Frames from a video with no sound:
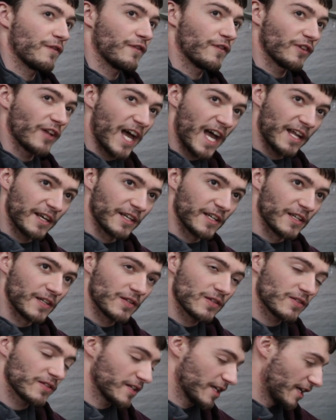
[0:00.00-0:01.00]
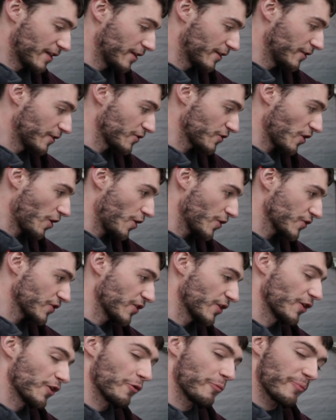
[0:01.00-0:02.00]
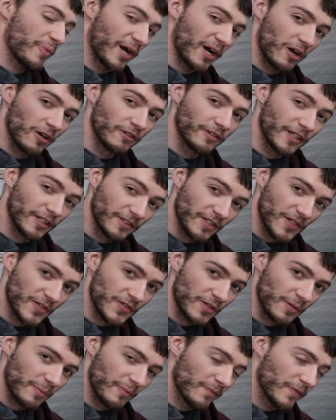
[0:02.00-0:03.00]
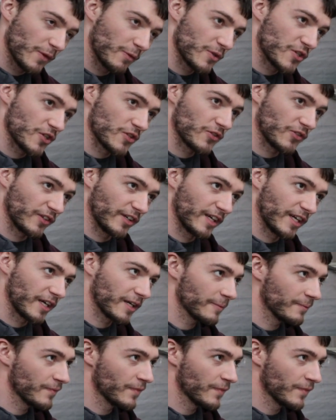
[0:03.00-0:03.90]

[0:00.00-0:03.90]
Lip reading: flatness, and then there's also parallelism, which is like,